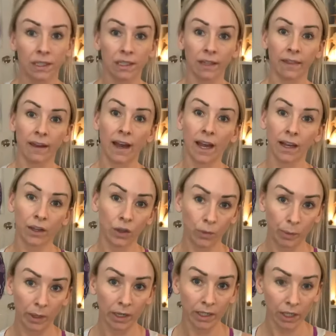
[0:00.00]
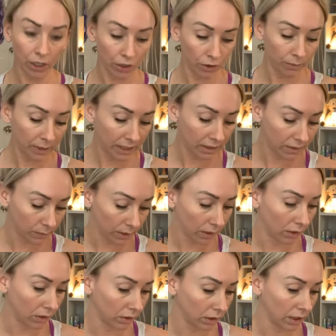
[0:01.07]
that coupon code because we
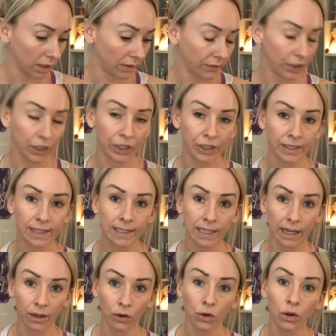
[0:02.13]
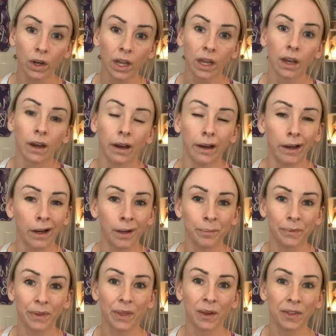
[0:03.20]
all love a good sale.
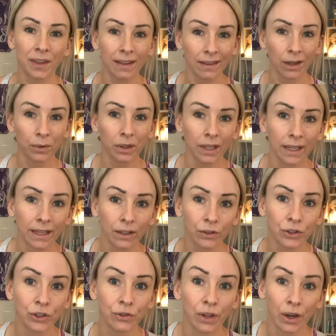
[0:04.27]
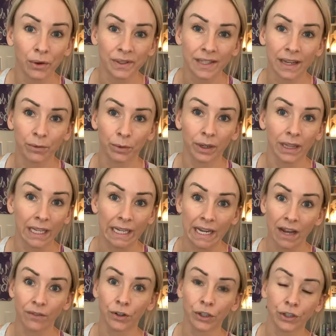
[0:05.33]
The thing that really kills you though is they really
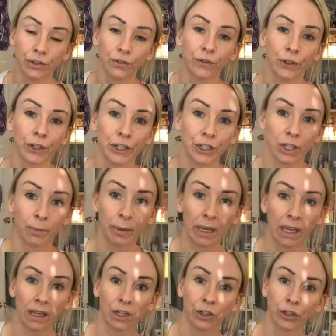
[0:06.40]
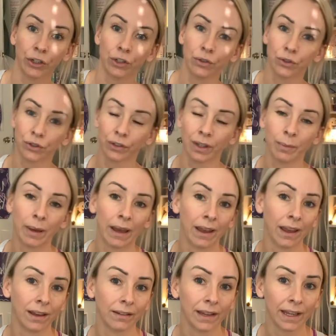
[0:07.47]
never do free shipping, and you're usually
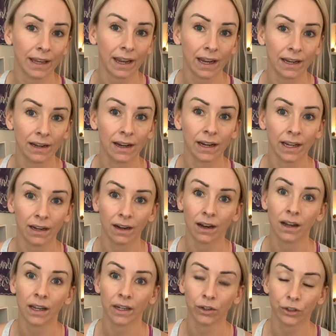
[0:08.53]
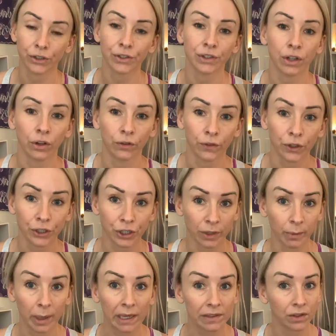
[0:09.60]
paying like $8.99 or so for
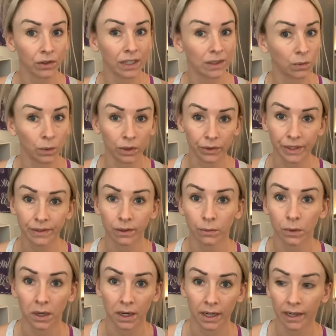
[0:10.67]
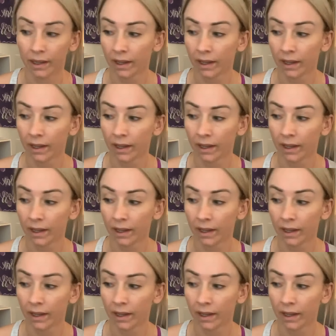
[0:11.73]
shipping. So that's one reason why